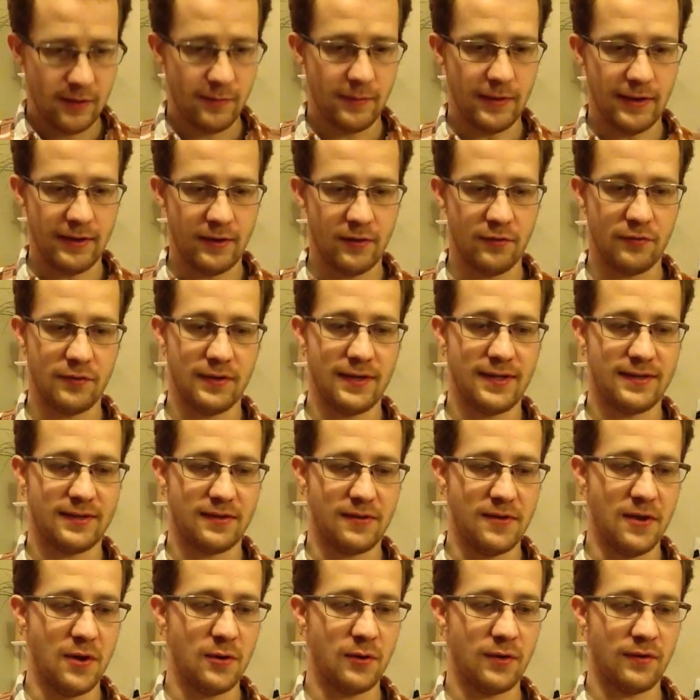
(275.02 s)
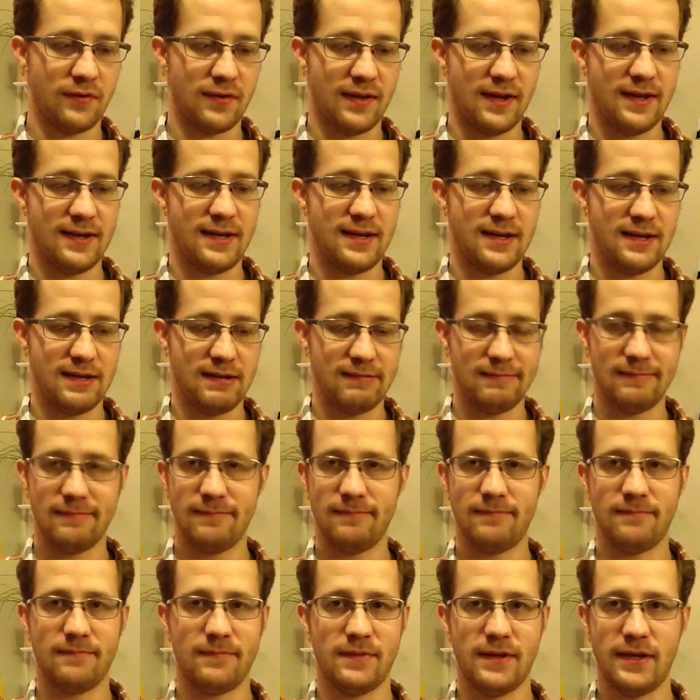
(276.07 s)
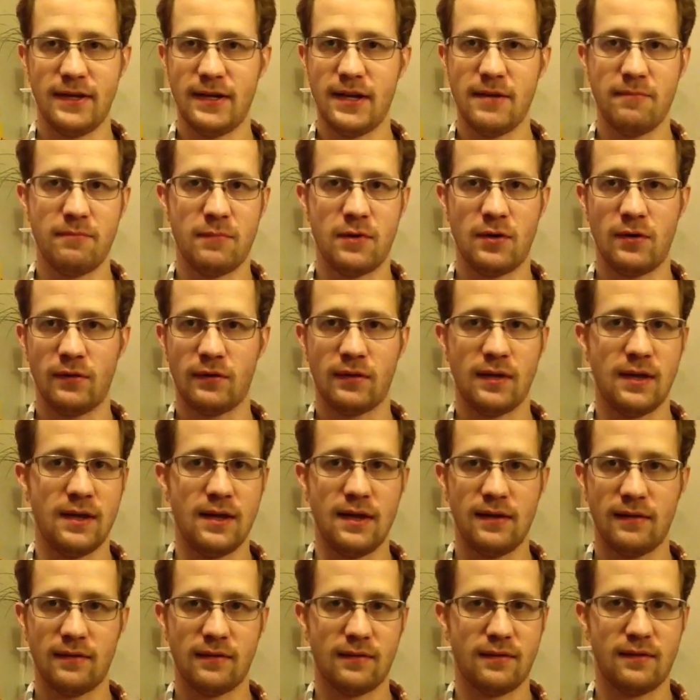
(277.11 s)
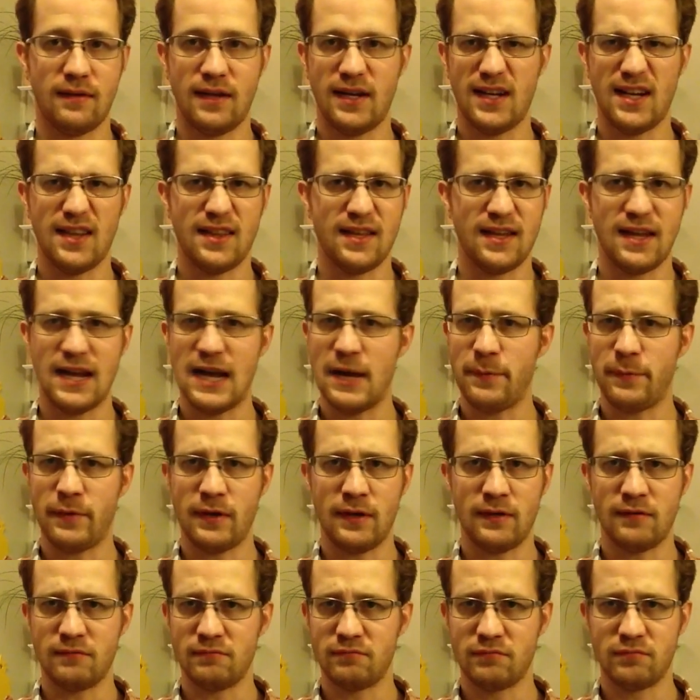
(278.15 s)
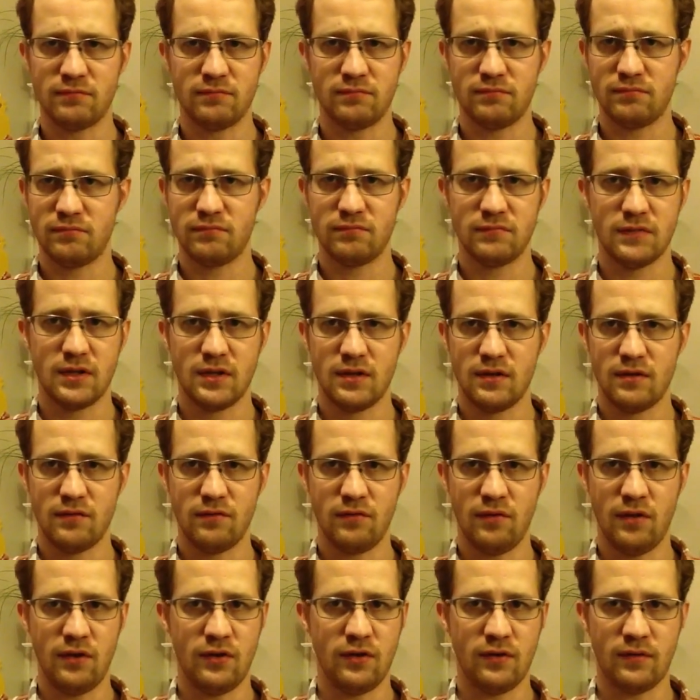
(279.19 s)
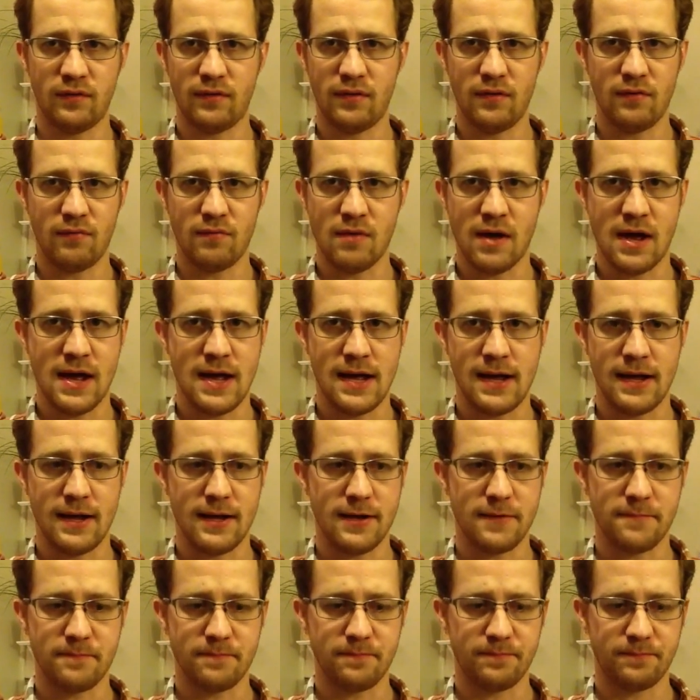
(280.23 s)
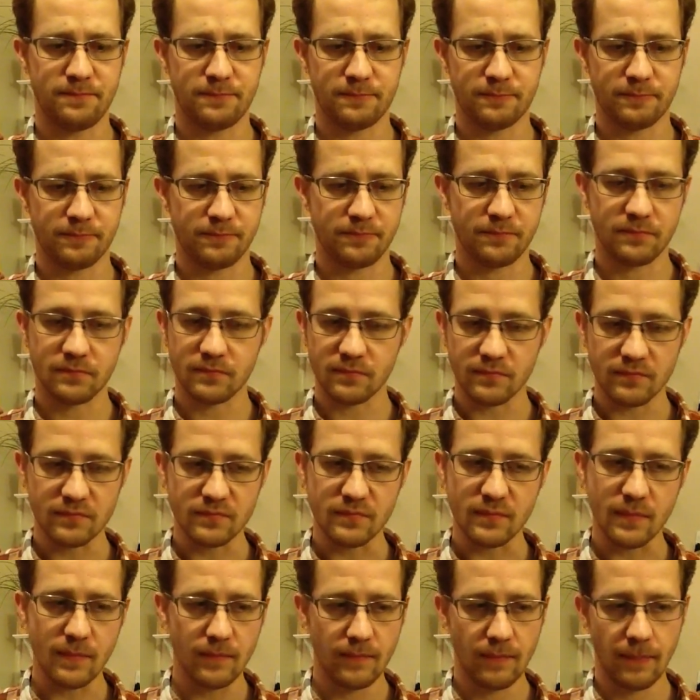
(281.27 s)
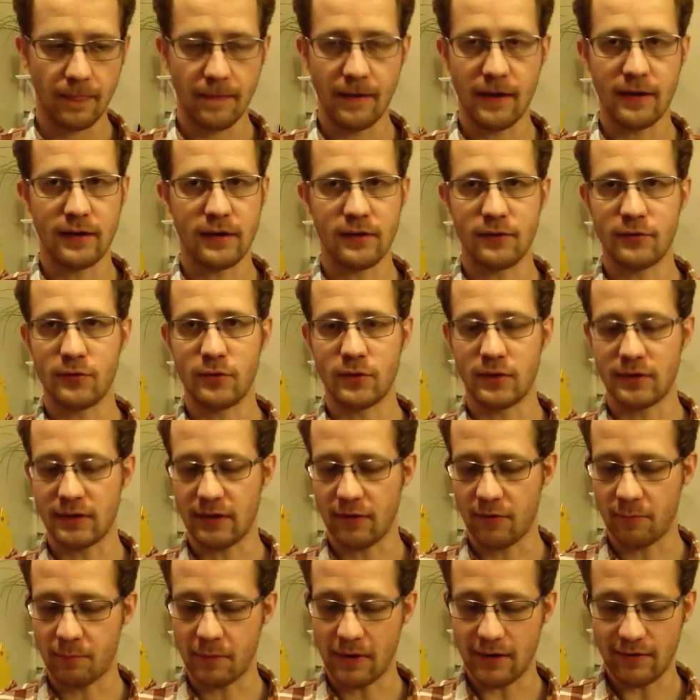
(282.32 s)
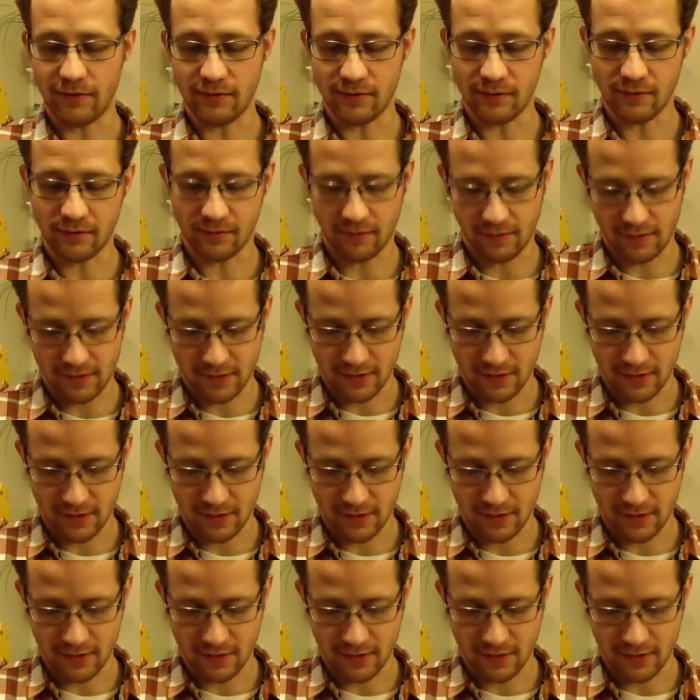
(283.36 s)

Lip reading: But I don't really notice any malty anything happening. Really just the rye adding to all that spiciness of the